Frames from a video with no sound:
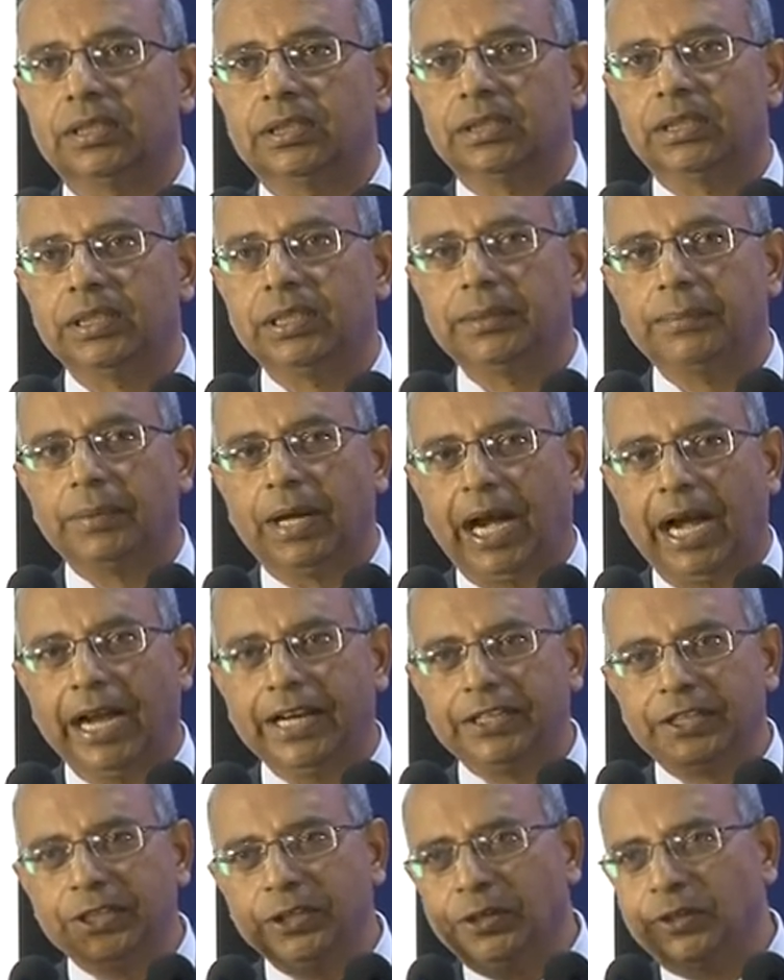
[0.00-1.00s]
the
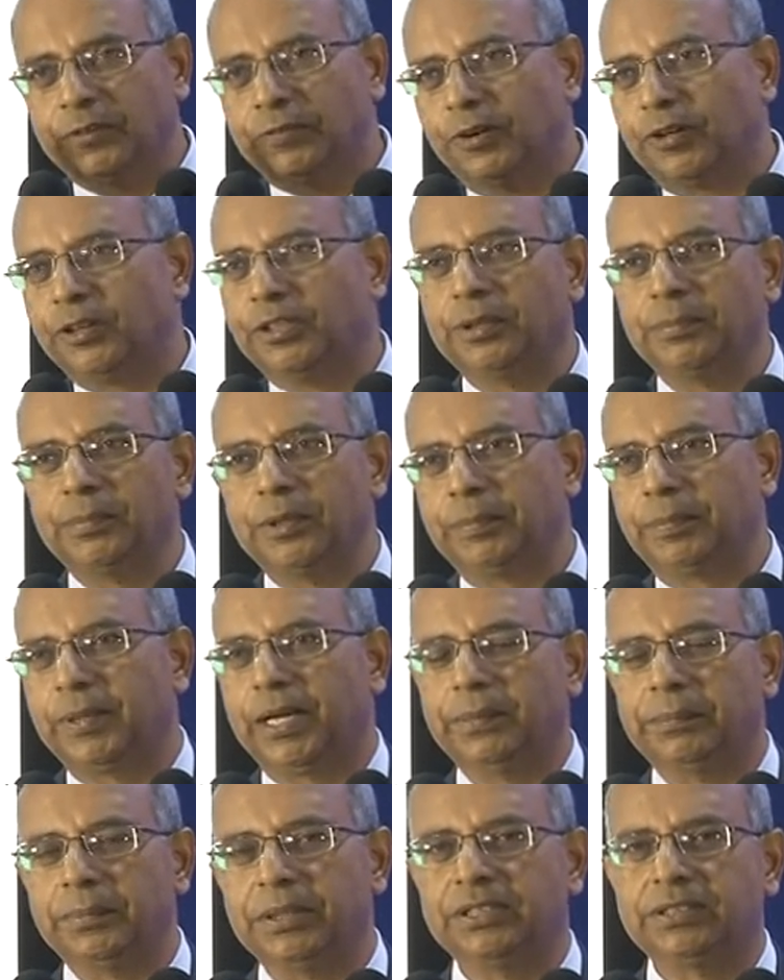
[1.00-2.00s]
idea of Honorable
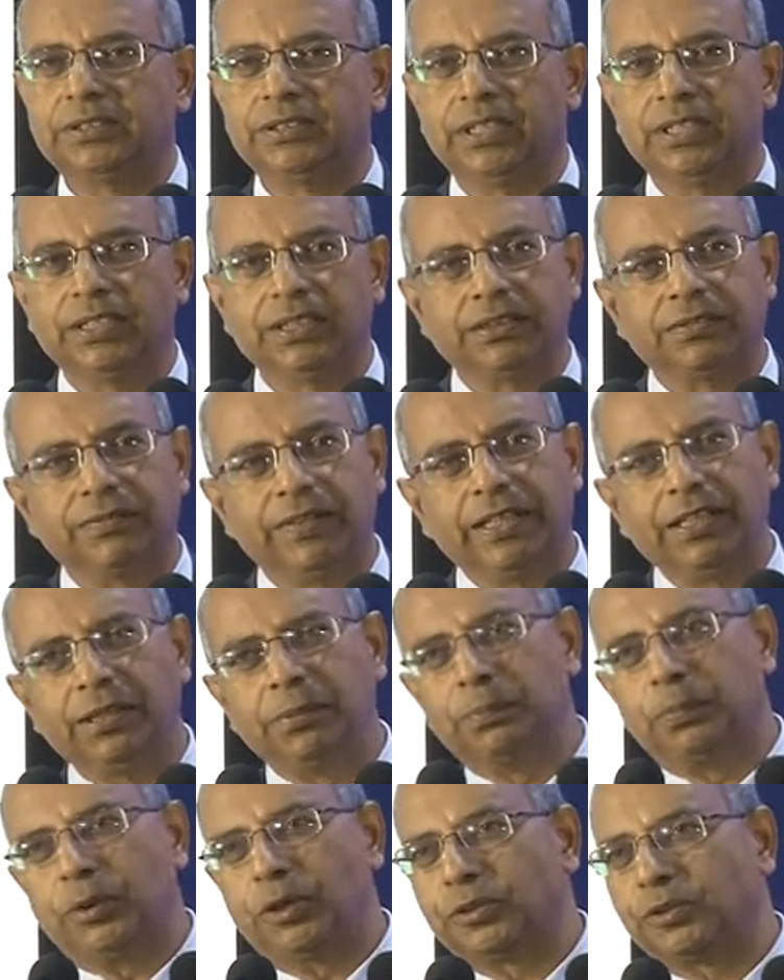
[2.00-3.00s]
Prime Minister is very
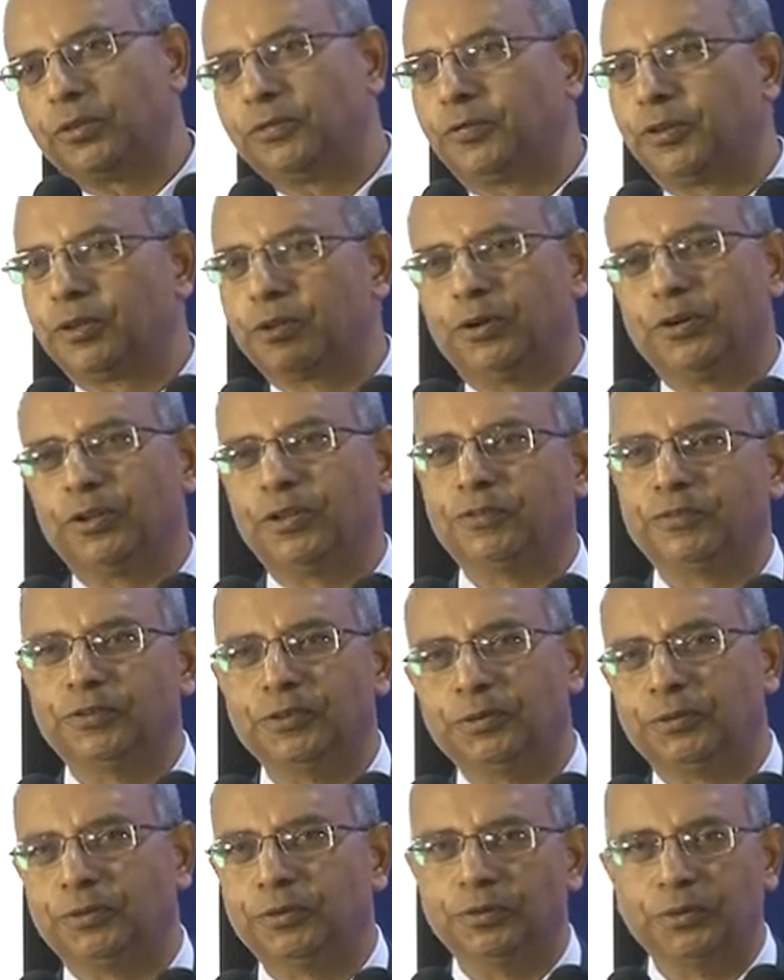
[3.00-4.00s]
important for all of
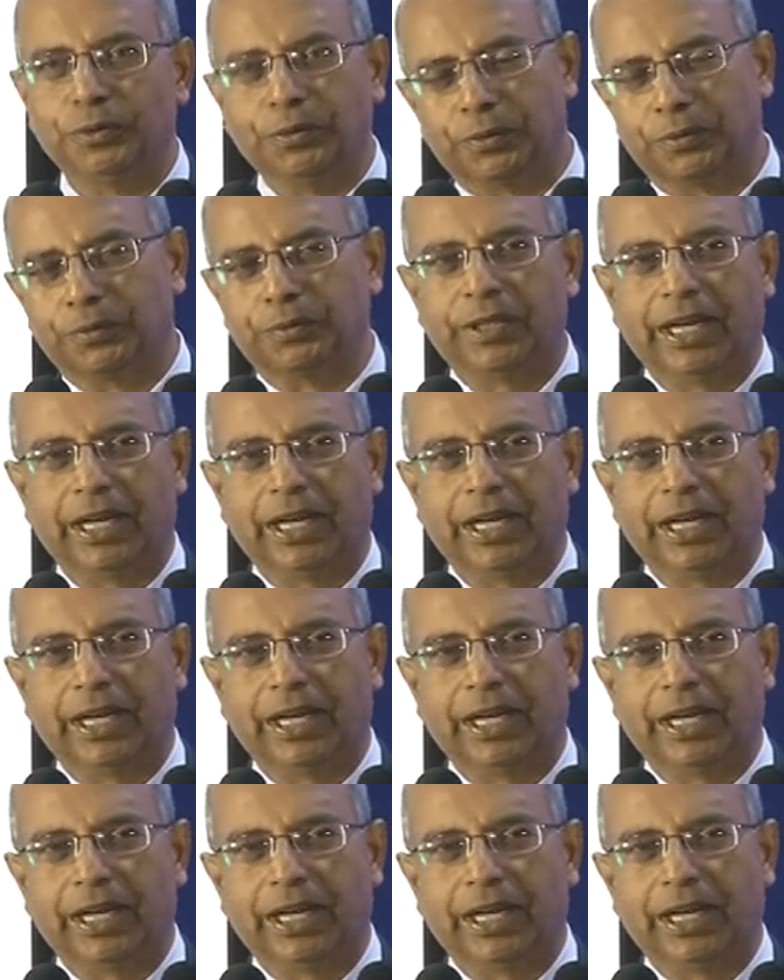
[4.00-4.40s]
you to know.